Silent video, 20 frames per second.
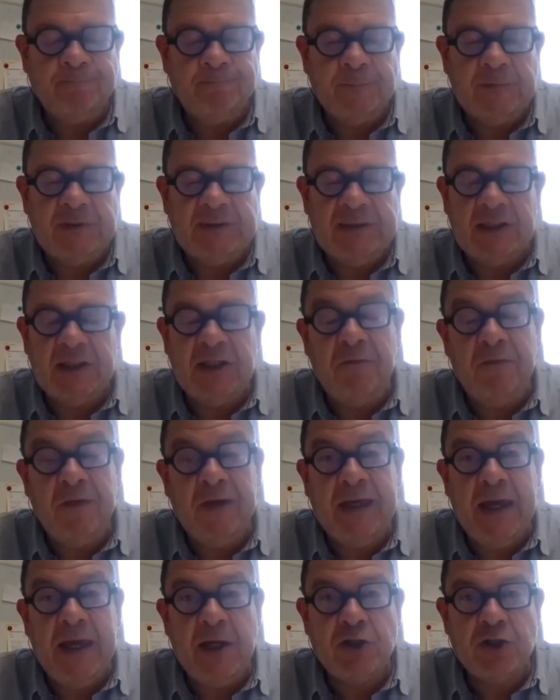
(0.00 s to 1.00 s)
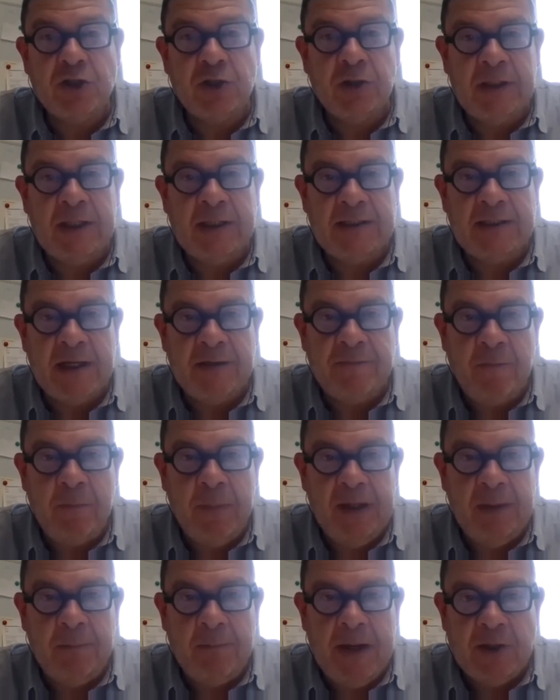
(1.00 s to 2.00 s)
certification that have
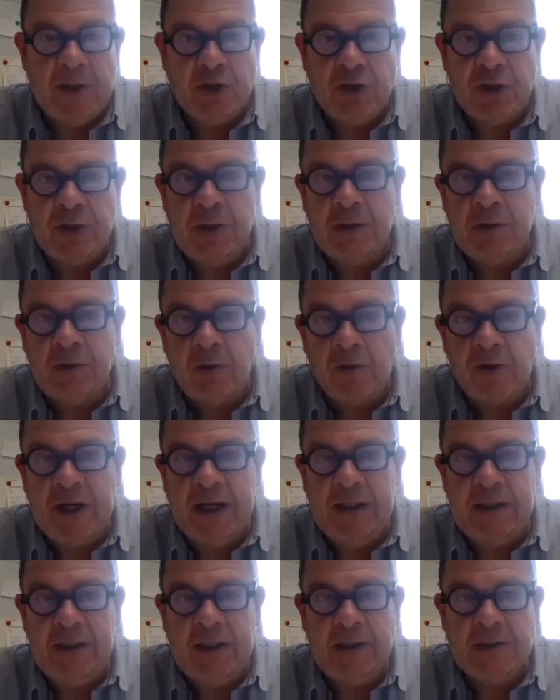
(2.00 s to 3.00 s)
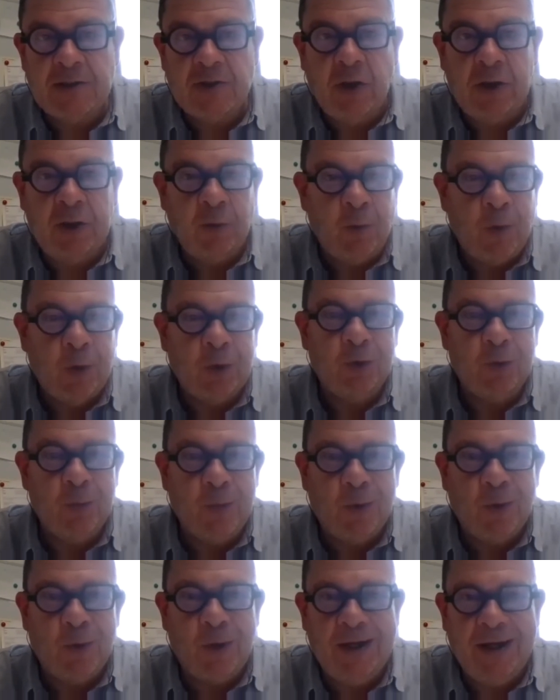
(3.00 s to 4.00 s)
been mentioned already, so I don't want to
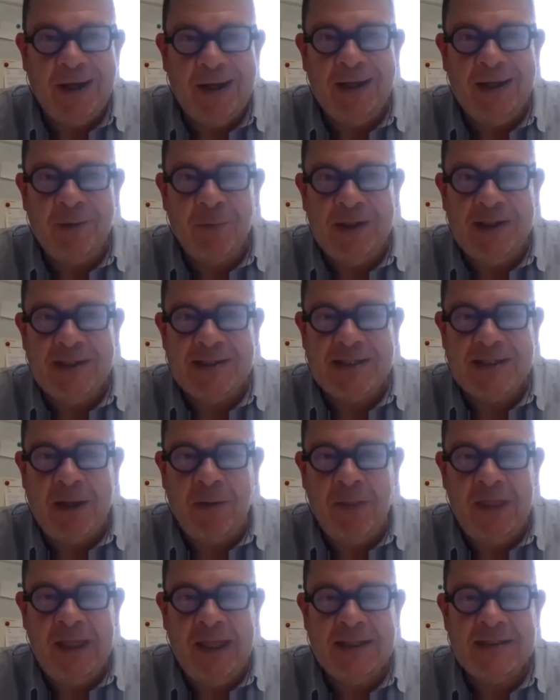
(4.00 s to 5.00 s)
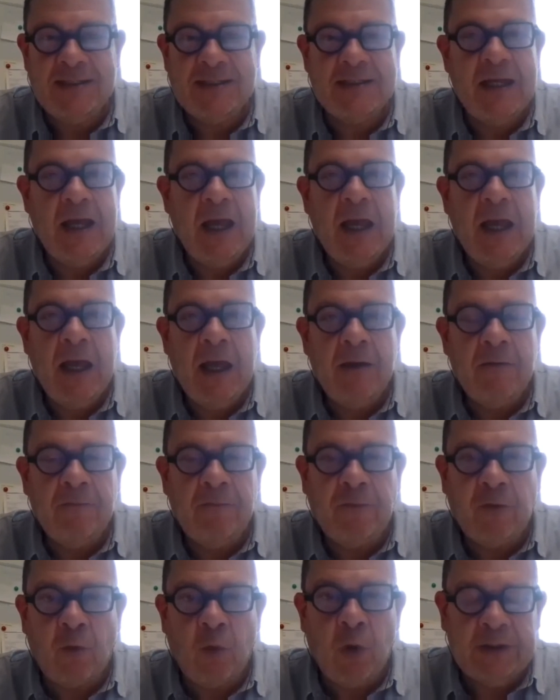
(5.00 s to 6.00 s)
bore again with the same things.
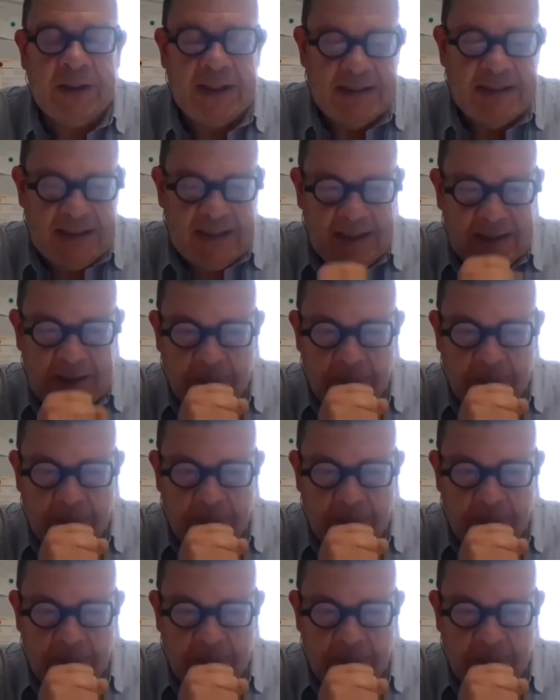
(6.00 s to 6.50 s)
For what I see in the